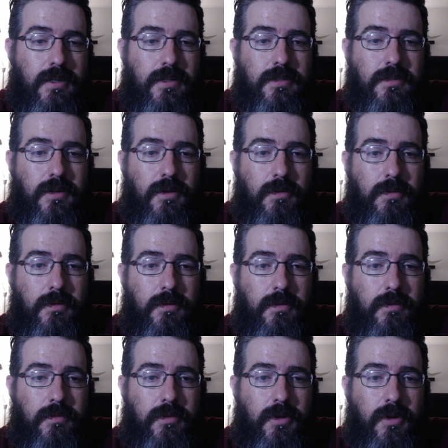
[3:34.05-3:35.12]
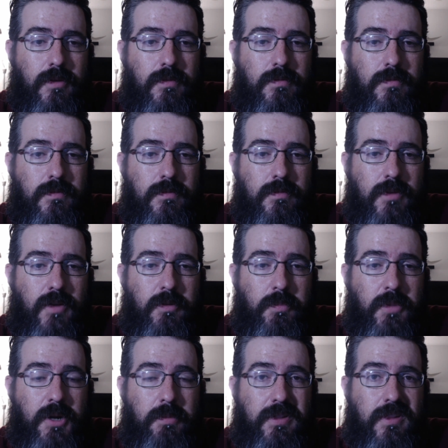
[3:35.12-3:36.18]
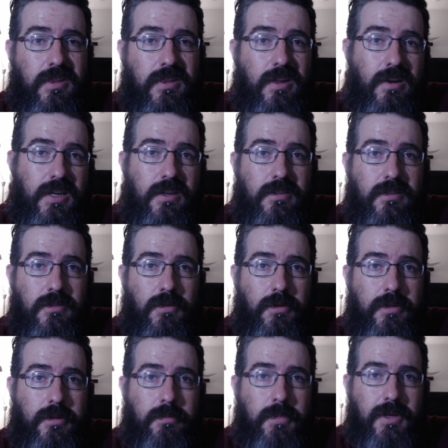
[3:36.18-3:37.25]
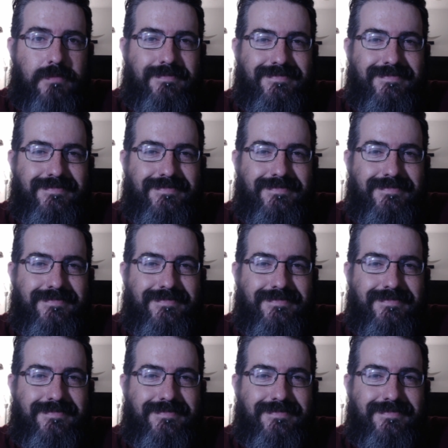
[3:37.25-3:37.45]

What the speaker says: So, everybody but their kids is older than me.